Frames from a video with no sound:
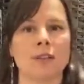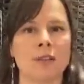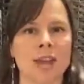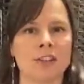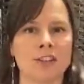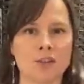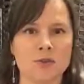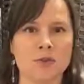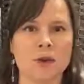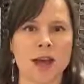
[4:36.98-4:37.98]
then
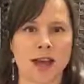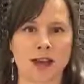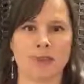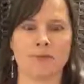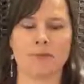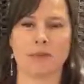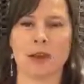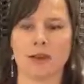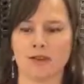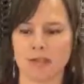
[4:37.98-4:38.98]
you have
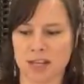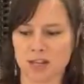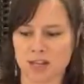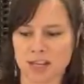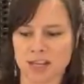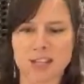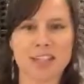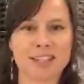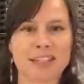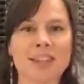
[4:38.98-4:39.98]
then
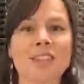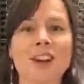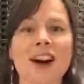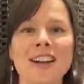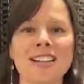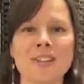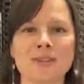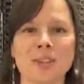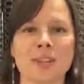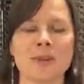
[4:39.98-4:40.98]
this talk is
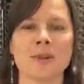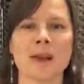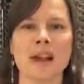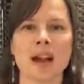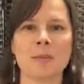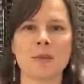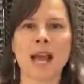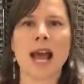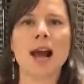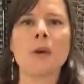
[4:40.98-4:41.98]
for you,
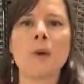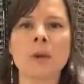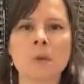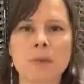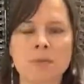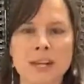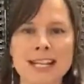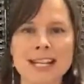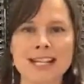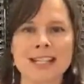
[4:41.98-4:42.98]
about how are we
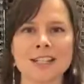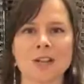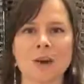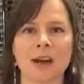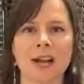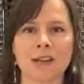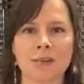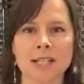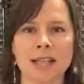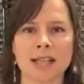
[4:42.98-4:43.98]
bringing it into our
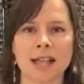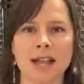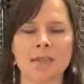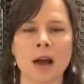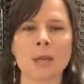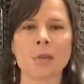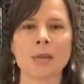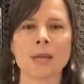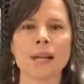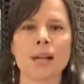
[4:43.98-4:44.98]
everyday life. How are
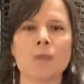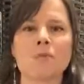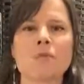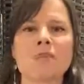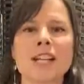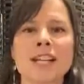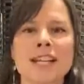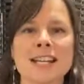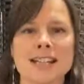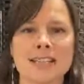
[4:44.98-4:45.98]
we
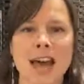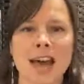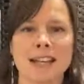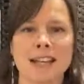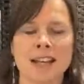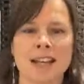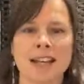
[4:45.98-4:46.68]
bringing that